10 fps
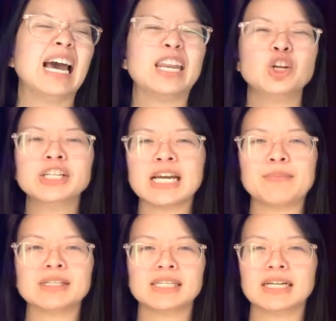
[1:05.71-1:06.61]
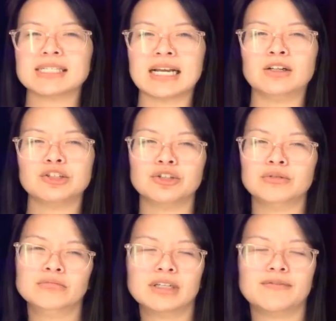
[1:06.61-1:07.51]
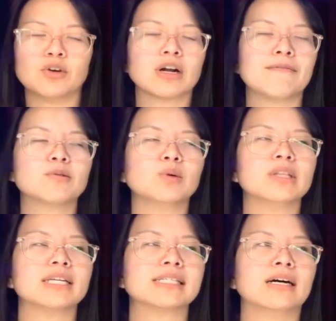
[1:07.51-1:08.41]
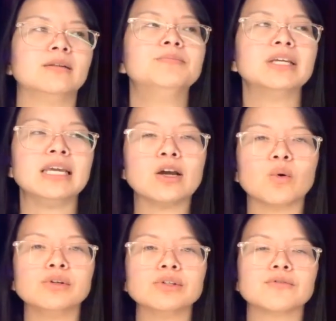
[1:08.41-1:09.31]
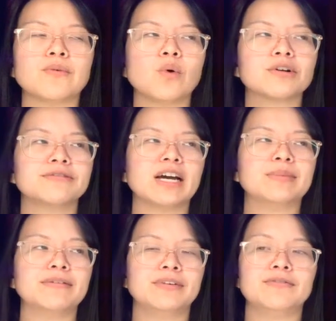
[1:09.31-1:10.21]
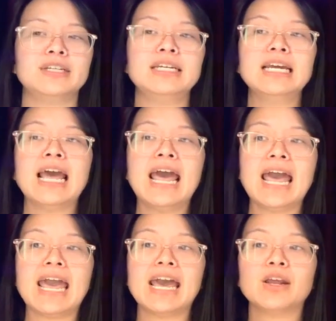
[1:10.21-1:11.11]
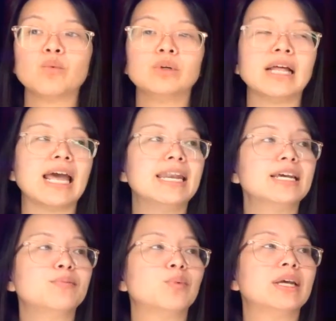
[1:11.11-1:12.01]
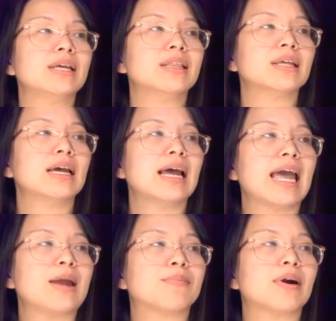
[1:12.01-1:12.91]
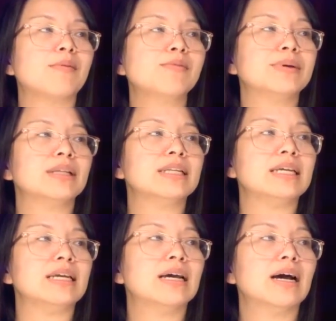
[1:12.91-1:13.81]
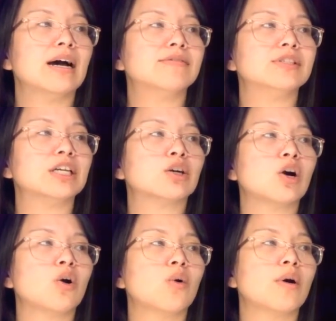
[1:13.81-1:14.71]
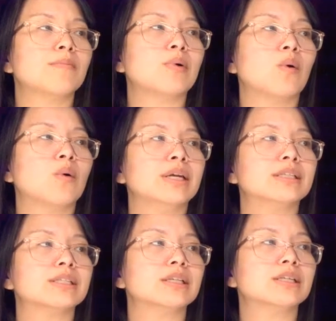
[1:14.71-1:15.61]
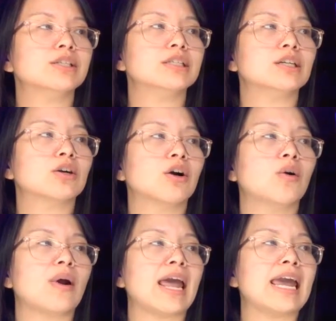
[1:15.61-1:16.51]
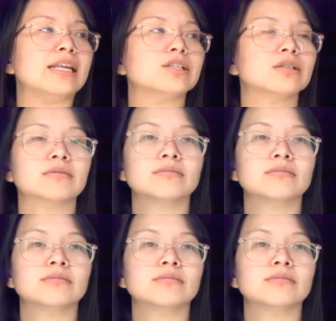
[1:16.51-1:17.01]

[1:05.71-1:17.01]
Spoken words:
And you can type this in Excel too, if you're comfortable with Excel, equals 4 divided by 50. And we'll end up with a probability of 0.08.